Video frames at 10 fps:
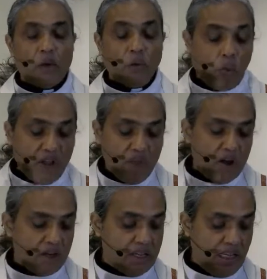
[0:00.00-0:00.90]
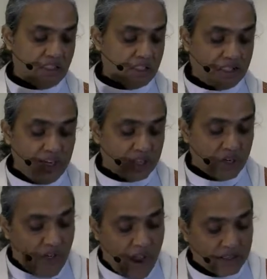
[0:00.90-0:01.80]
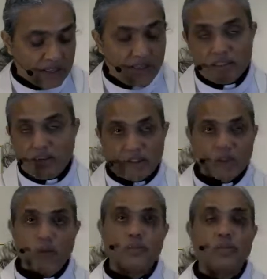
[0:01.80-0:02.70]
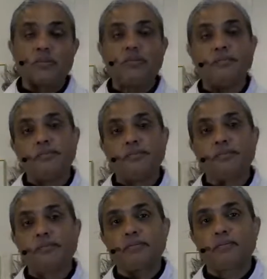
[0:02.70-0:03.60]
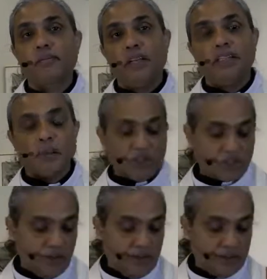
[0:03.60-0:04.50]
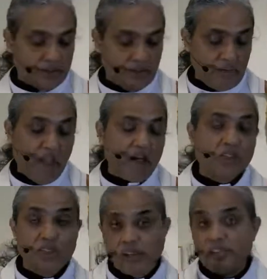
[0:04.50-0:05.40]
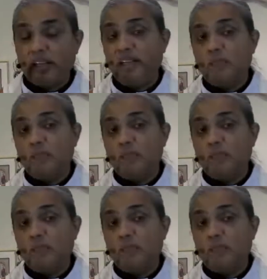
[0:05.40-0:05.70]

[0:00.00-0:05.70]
Whether he succeeds or not is another question. An attempt is made. And my answer is that he